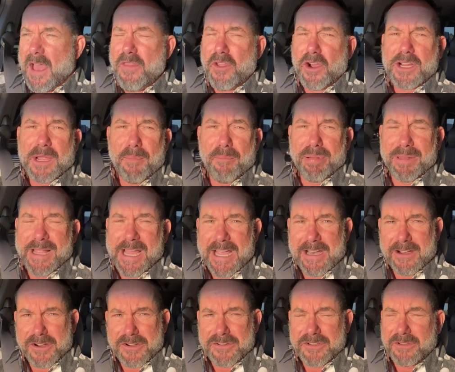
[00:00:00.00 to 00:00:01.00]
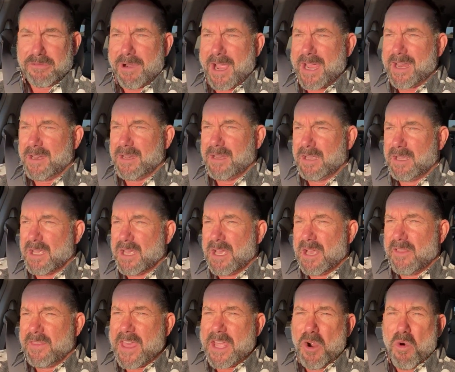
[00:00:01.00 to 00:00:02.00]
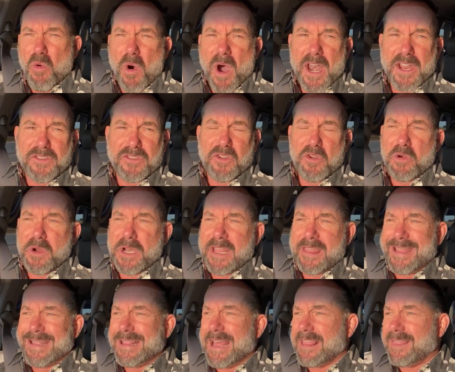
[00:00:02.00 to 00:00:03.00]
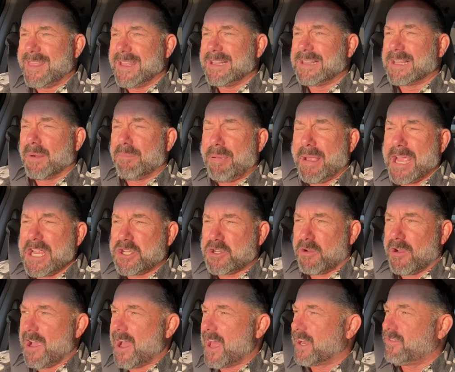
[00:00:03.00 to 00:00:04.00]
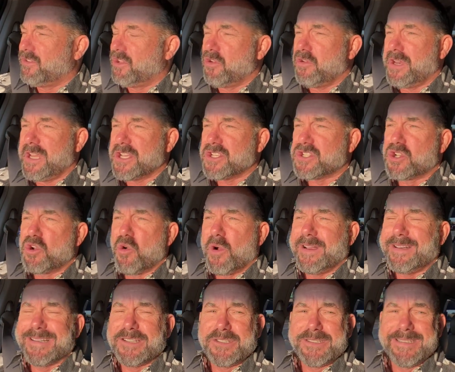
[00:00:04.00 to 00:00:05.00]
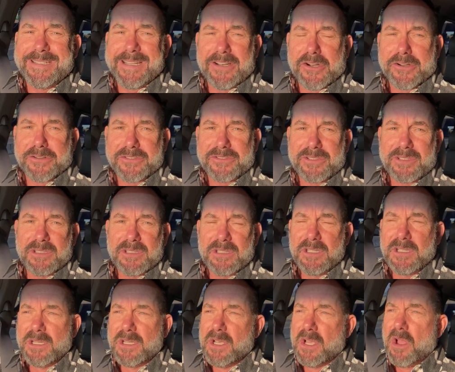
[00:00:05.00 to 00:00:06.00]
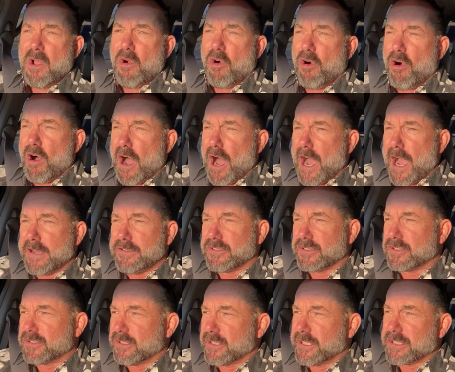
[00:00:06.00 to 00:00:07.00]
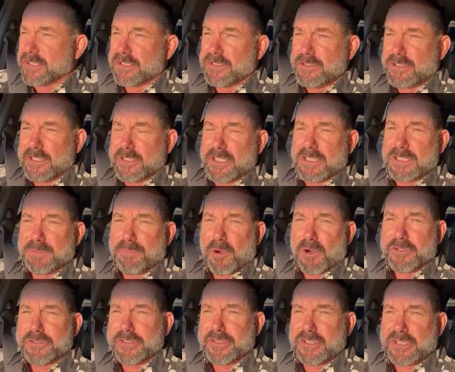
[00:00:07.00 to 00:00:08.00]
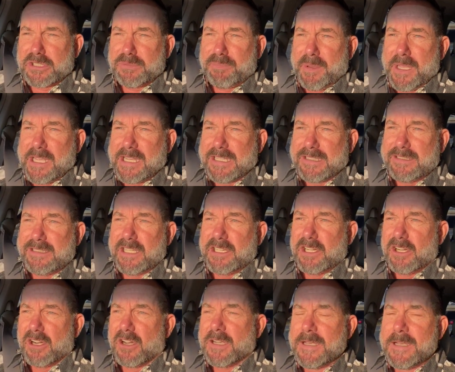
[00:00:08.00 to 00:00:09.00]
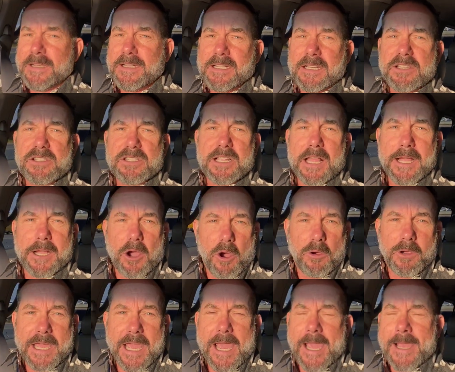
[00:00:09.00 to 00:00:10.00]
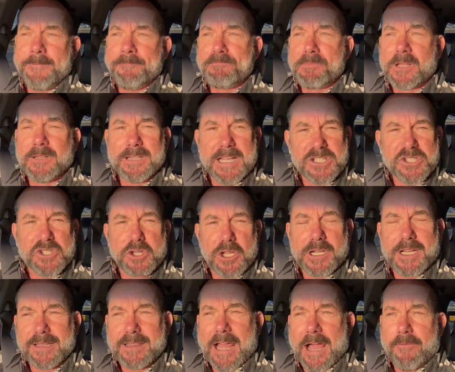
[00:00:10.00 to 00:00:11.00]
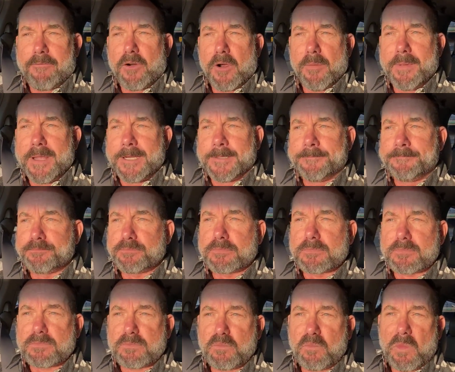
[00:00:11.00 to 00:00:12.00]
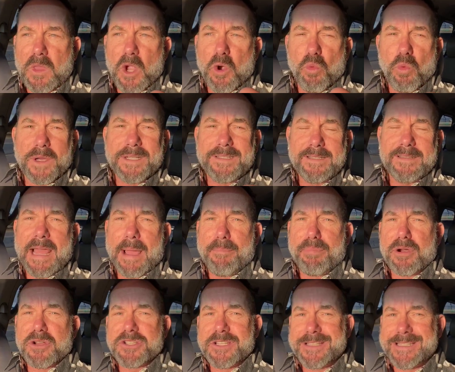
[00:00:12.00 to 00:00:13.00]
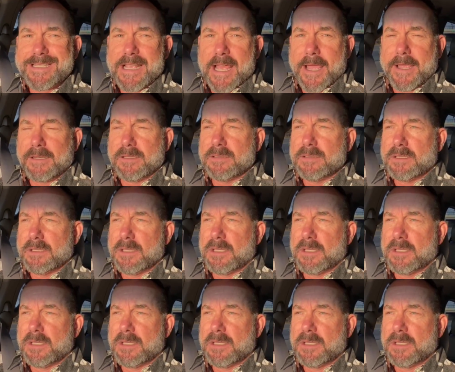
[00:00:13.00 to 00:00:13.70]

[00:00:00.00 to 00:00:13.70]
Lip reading: And they're complainers, right? They don't want to do anything. They think their patriotic duty is going to dinners. Well, I just listened to this person speak at dinner. It's like, okay, let's look at that for a minute. What did that person say?